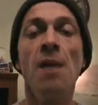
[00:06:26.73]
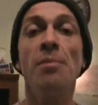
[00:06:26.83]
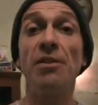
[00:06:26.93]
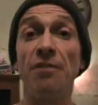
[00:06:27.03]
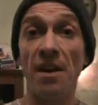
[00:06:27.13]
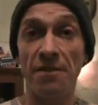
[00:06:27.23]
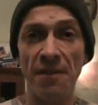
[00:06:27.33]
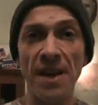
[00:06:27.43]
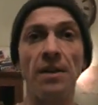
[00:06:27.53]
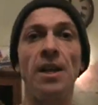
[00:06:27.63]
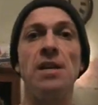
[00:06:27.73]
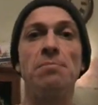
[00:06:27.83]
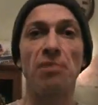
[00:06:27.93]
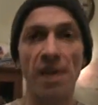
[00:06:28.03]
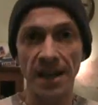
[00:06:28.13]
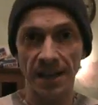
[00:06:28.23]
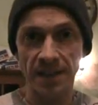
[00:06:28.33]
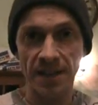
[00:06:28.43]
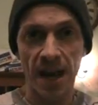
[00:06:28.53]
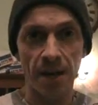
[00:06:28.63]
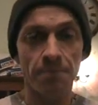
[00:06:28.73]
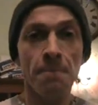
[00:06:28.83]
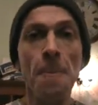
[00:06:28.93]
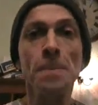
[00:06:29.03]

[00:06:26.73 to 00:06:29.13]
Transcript: but if I feel that you're breaking it down,